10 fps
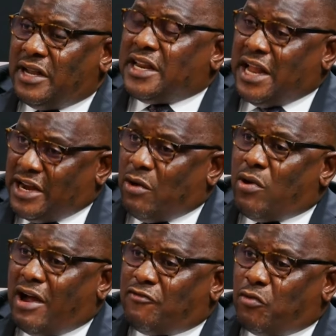Now that
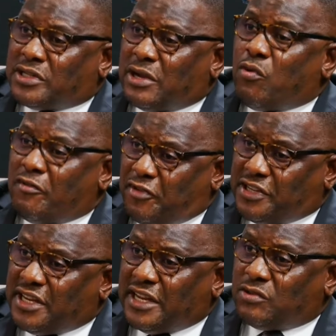we have water, we're
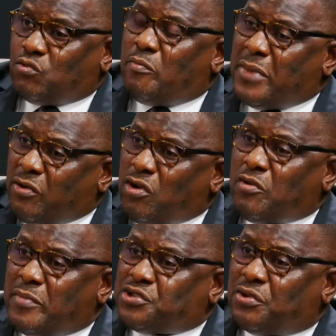fixing it. We're going
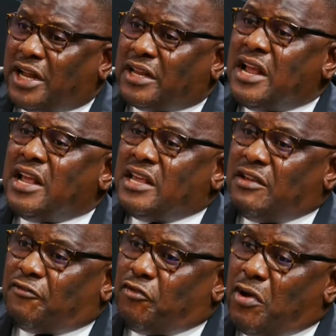to make sure that
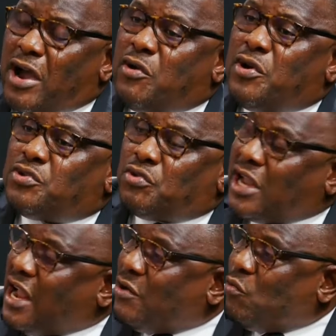if you are going to
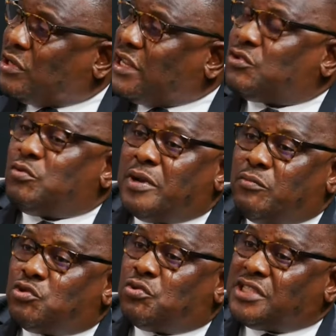carry water to be
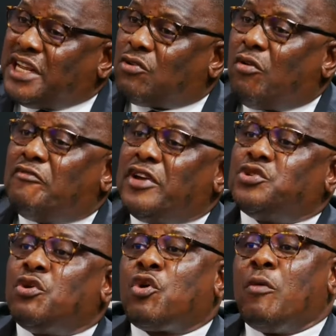able to take,
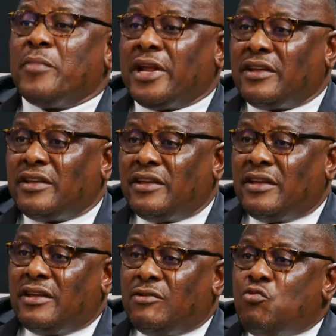convert to your company,
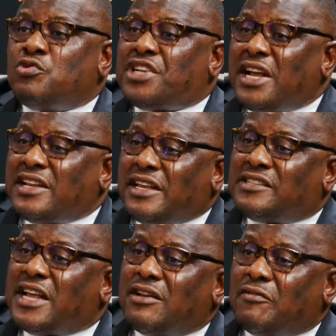we'll check the
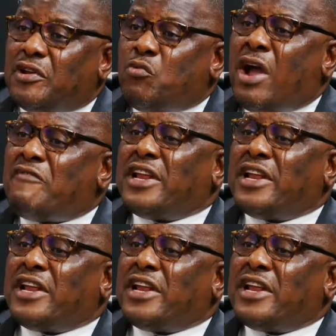inside of it. We have